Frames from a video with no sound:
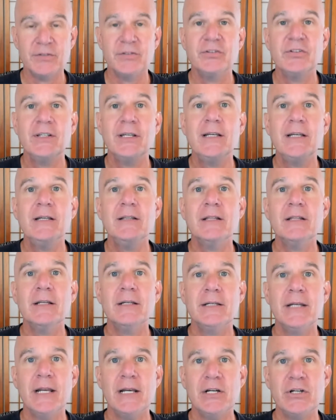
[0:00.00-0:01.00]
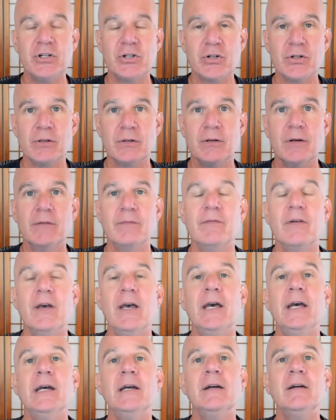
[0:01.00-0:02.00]
seeing the nature of
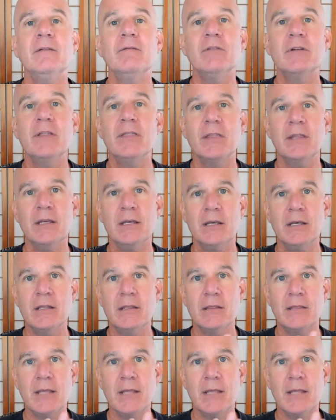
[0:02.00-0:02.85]
everything